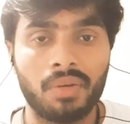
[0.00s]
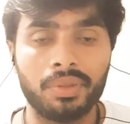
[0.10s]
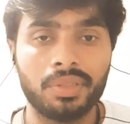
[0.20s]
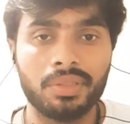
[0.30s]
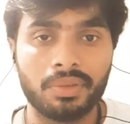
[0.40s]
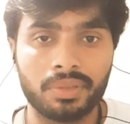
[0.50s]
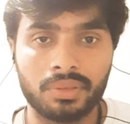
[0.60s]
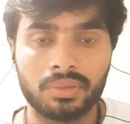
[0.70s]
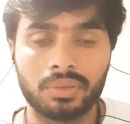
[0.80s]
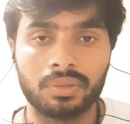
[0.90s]
whether the
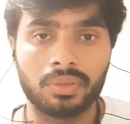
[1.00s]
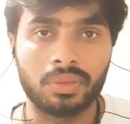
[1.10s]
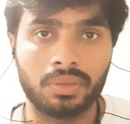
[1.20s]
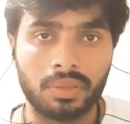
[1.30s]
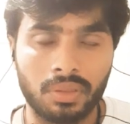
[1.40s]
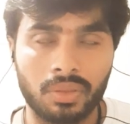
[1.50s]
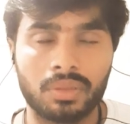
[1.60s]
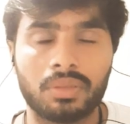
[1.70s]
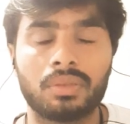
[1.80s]
universities are